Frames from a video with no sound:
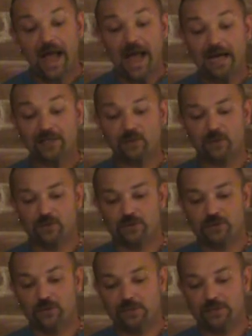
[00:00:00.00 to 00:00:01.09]
As we were
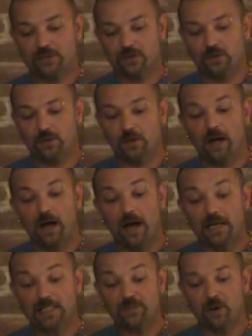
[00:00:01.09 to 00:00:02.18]
doing so,
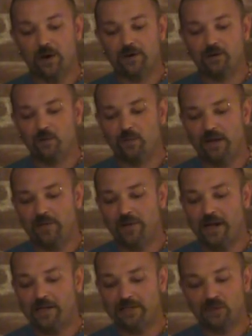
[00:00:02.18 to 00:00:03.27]
I spotted an old man
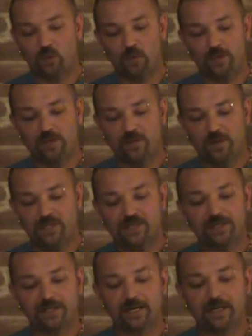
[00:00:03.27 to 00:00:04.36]
paddling towards the beach in
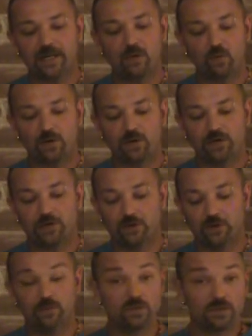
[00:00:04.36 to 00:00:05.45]
a dugout wooden
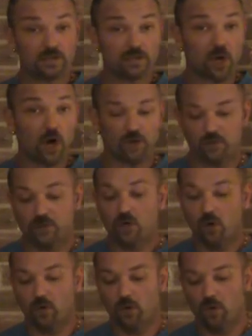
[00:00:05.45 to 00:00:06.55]
canoe, which is called a
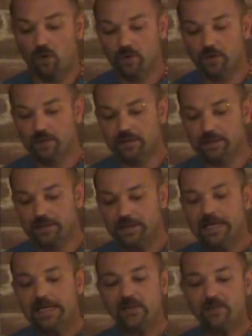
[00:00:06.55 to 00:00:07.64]
macoro.
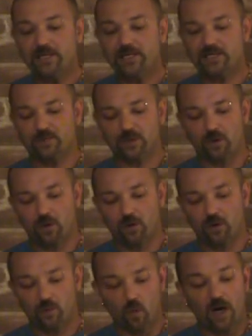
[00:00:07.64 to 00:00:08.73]
He beached his
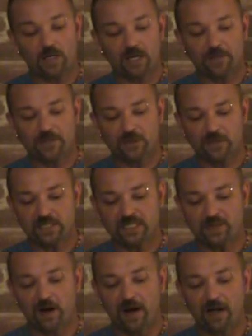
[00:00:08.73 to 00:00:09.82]
macoro, walked up to us,
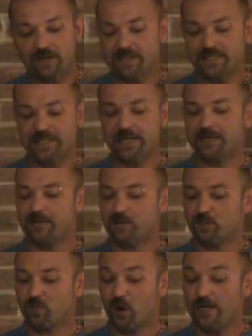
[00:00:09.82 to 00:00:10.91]
smiled, and said in
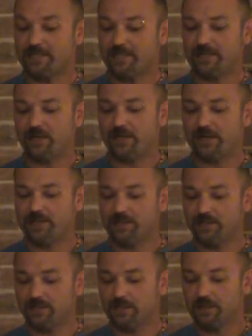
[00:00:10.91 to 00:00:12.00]
surprisingly good
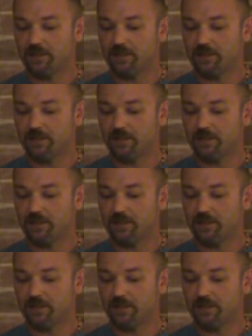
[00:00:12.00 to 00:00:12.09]
English,